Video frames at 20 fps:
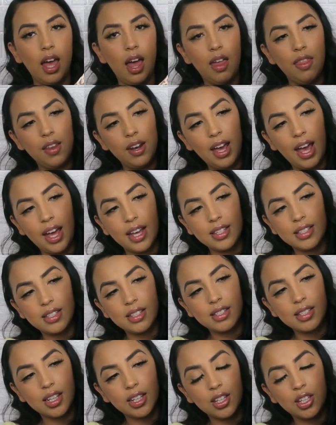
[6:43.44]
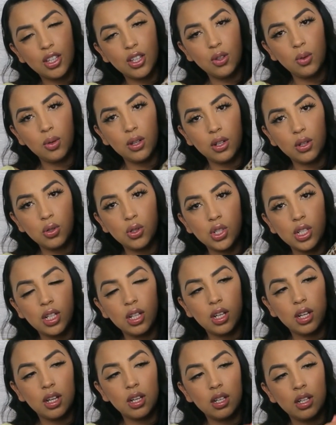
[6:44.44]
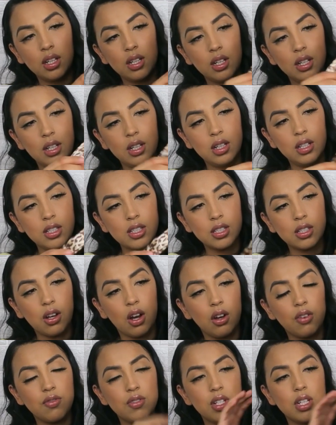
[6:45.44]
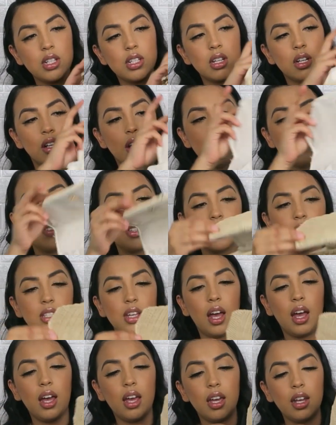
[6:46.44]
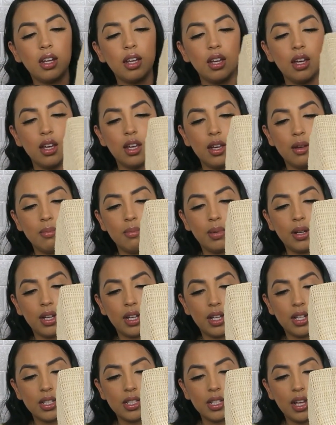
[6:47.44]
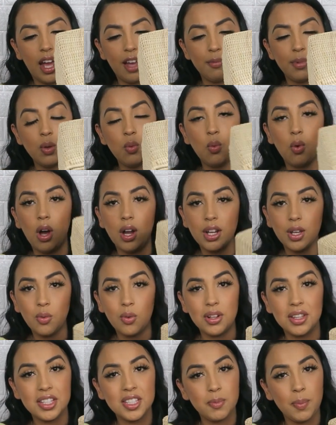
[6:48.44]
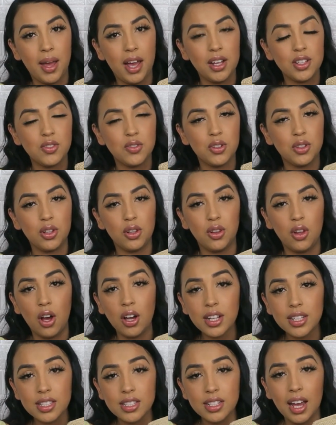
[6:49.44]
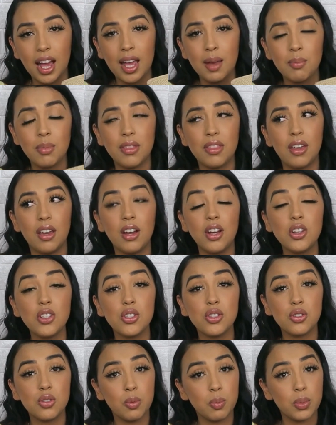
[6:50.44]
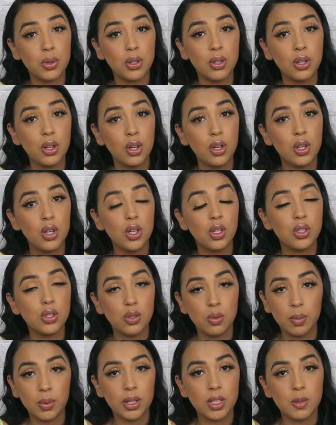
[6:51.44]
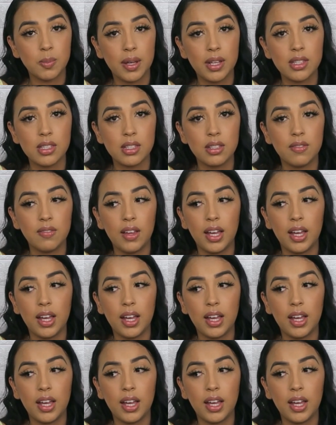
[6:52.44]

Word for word: And then it has this like cute little cheetah scarf detail on the side. But I've been wanting one of these bags for the longest time, but they are super, super expensive.